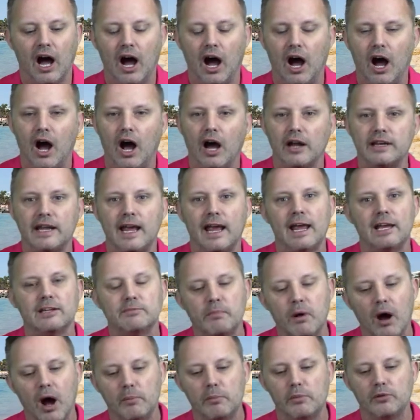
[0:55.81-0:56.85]
and is
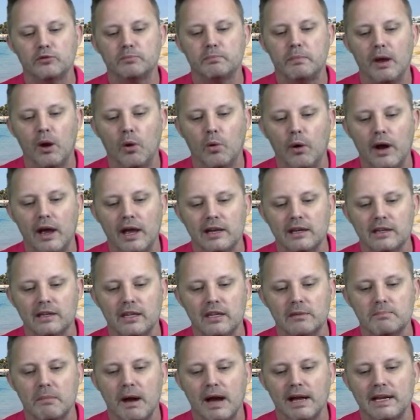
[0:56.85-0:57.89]
purpose built
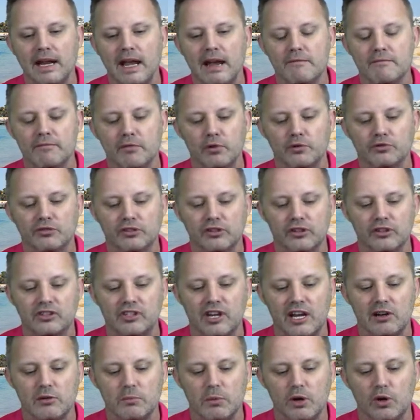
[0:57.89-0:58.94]
and the main influence is a
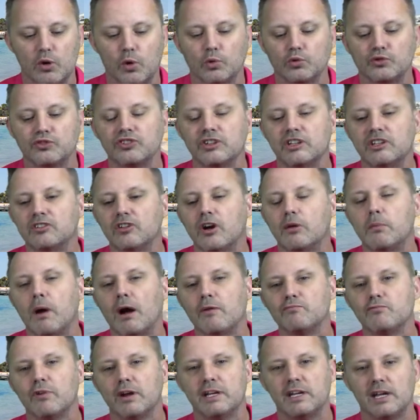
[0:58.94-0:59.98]
gentleman called Cesar
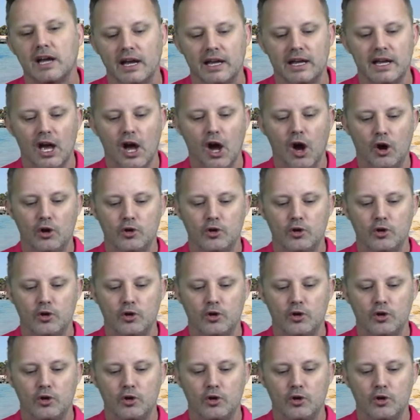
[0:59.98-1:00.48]
Manrique.